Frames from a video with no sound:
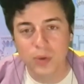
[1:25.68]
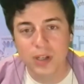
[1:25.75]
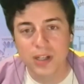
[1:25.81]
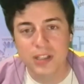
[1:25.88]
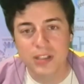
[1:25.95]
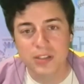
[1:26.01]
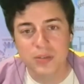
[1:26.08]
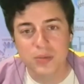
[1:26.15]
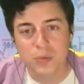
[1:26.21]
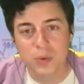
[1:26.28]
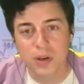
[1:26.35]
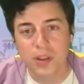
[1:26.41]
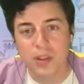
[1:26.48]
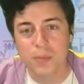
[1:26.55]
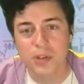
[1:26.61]
is
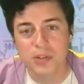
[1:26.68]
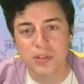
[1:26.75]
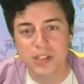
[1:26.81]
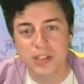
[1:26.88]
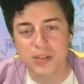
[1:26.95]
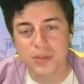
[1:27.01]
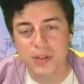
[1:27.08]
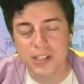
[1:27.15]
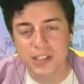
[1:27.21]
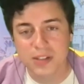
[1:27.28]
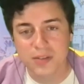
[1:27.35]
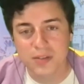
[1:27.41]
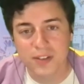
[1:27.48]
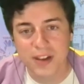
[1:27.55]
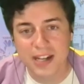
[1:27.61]
one of the most
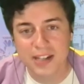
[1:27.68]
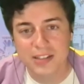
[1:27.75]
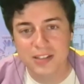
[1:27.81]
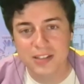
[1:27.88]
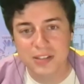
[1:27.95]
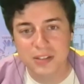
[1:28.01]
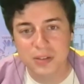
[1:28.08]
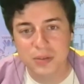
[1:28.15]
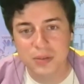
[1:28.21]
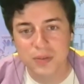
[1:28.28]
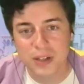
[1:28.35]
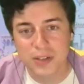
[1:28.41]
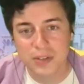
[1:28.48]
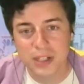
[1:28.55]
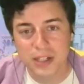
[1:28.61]
interesting facts you
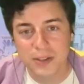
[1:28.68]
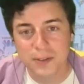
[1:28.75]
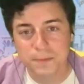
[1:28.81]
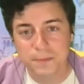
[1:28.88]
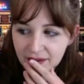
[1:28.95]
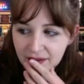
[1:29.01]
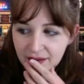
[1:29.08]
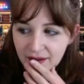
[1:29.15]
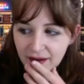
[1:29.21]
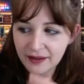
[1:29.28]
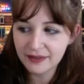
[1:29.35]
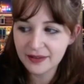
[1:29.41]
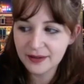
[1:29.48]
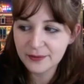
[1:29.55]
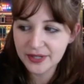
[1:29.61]
found out? I
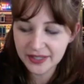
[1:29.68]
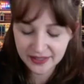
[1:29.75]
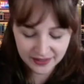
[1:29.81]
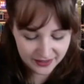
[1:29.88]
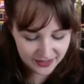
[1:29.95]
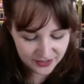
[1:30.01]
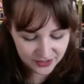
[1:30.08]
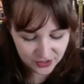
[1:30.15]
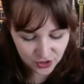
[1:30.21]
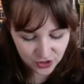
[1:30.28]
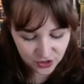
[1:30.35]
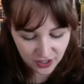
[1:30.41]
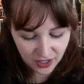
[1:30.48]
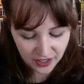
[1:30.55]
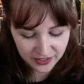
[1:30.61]
think one of the things that
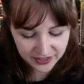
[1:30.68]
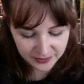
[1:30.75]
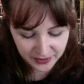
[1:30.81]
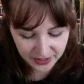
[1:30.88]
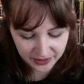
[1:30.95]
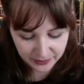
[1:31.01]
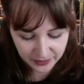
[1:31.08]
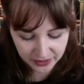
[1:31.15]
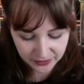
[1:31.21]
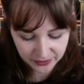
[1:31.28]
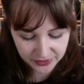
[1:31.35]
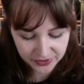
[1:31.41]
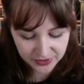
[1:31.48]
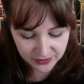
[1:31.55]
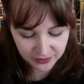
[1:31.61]
shocked me the
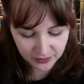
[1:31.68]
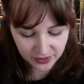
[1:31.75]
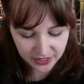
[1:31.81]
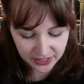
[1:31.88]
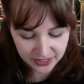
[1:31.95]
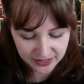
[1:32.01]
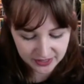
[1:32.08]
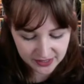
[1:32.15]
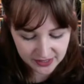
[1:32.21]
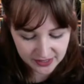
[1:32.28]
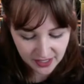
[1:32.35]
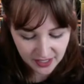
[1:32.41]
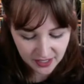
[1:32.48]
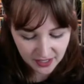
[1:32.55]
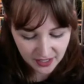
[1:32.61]
most was,
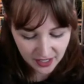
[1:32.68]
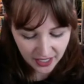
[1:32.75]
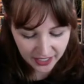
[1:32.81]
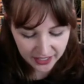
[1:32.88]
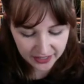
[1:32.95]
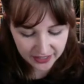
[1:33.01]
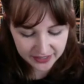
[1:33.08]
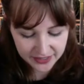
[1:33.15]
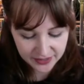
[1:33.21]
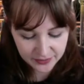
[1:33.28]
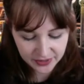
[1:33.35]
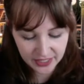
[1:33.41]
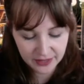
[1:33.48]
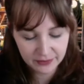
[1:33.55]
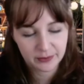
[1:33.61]
I guess when
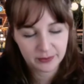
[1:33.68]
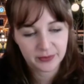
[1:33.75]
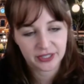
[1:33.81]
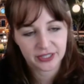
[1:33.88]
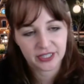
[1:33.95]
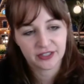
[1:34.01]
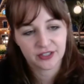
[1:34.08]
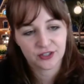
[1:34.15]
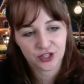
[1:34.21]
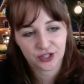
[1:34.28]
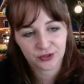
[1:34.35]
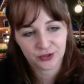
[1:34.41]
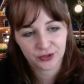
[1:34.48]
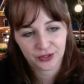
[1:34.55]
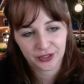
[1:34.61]
they were building the
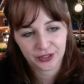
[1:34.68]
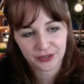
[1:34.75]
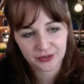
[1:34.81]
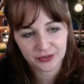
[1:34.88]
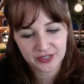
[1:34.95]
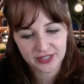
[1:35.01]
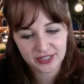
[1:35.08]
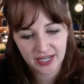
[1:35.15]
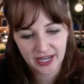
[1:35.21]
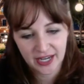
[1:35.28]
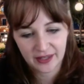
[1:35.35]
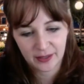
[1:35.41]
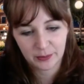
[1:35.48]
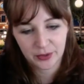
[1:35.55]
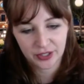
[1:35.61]
Jungle Cruise and
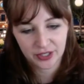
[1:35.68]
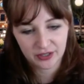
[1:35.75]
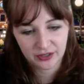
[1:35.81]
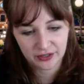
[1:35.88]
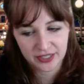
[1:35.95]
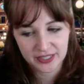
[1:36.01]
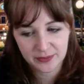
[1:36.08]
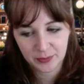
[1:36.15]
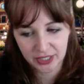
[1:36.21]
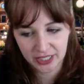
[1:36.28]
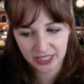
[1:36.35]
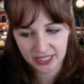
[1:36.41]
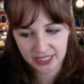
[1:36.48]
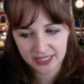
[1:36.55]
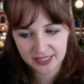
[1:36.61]
they put in all these
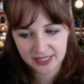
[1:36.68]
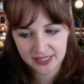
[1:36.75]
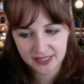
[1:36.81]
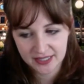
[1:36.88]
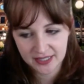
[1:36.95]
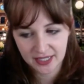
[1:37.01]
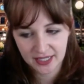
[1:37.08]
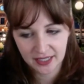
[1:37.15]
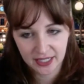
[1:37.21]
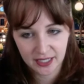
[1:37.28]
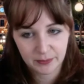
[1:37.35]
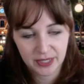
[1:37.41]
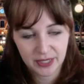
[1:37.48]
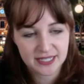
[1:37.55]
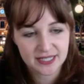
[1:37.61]
plants and like
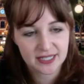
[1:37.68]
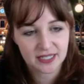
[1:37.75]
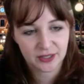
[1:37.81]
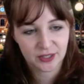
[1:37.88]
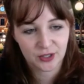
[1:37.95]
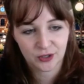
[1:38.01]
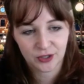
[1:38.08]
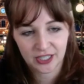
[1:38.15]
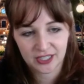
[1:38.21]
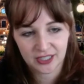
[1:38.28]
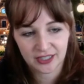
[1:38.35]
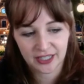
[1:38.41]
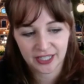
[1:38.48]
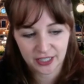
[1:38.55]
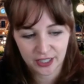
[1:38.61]
basically created
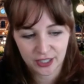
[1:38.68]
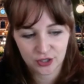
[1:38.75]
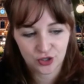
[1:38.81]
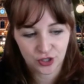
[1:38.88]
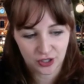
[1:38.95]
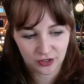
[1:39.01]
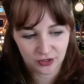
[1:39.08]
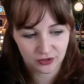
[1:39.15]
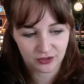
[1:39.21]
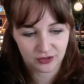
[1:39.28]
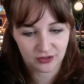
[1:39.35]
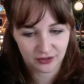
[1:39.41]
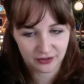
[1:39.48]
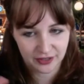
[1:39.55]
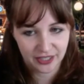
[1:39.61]
like a
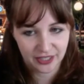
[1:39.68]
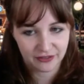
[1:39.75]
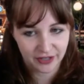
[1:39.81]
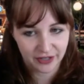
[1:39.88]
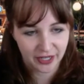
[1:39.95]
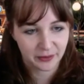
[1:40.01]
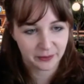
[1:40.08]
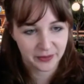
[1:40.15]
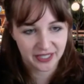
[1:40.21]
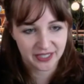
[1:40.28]
jungle environment,